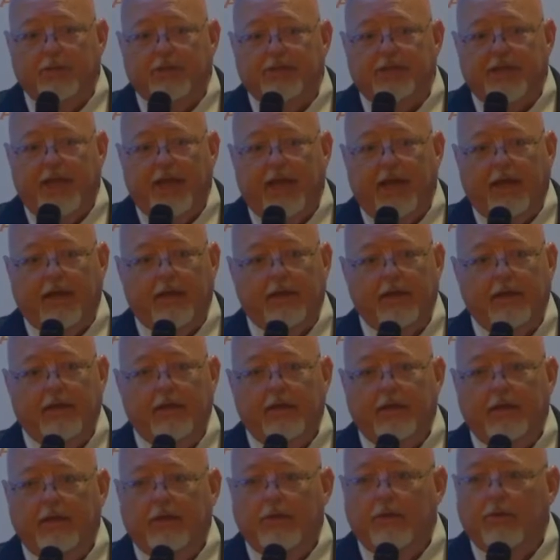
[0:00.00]
mistake,
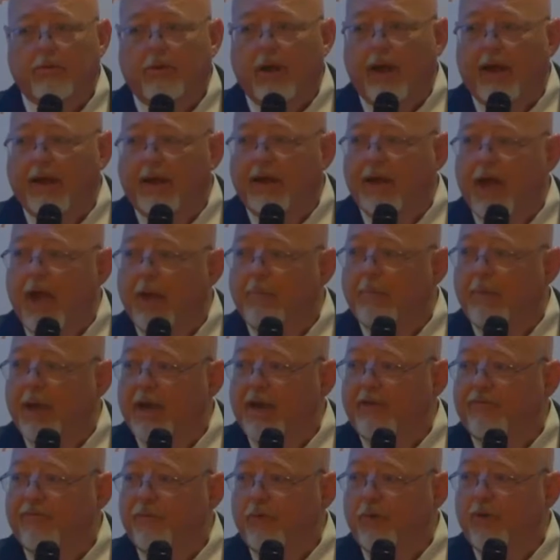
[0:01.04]
right? Got
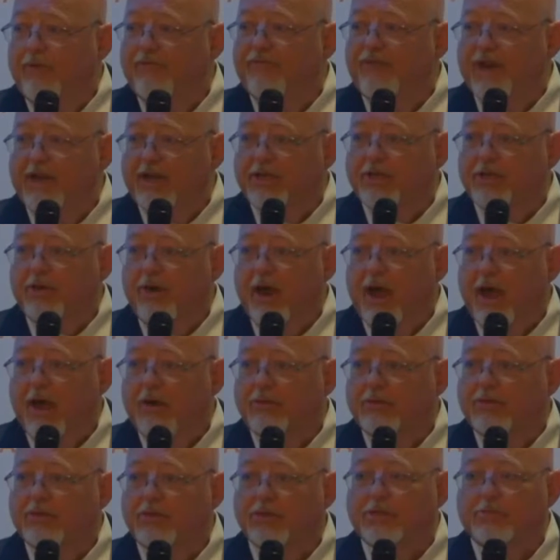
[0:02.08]
money for her, finished her
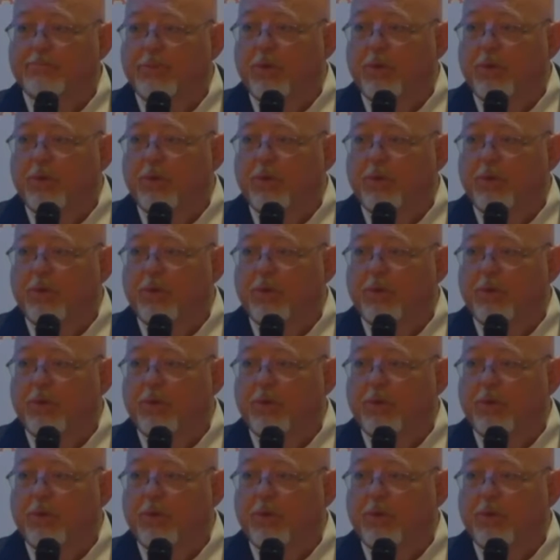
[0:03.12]
house. It's